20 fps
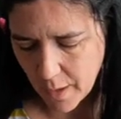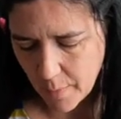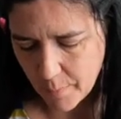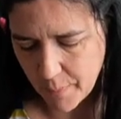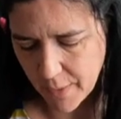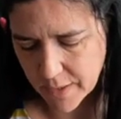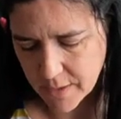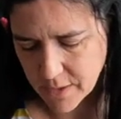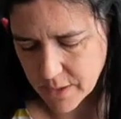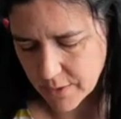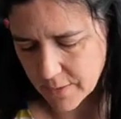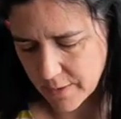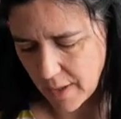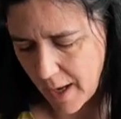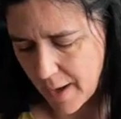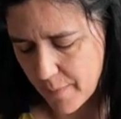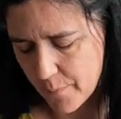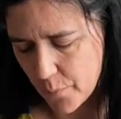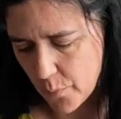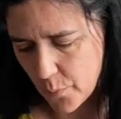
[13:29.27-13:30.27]
But
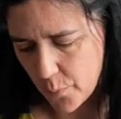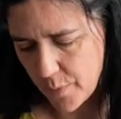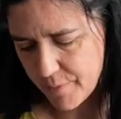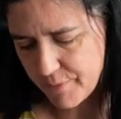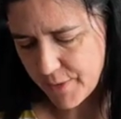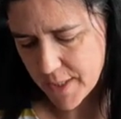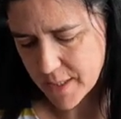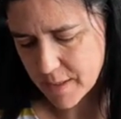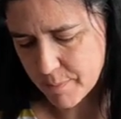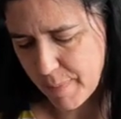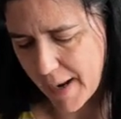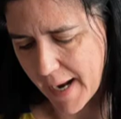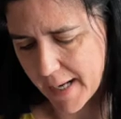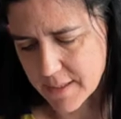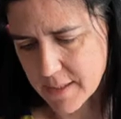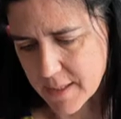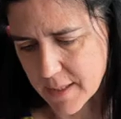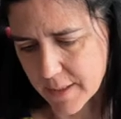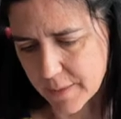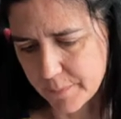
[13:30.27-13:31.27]
with this
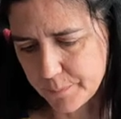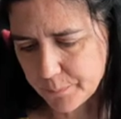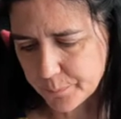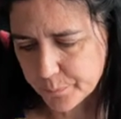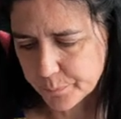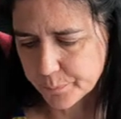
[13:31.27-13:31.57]
pattern,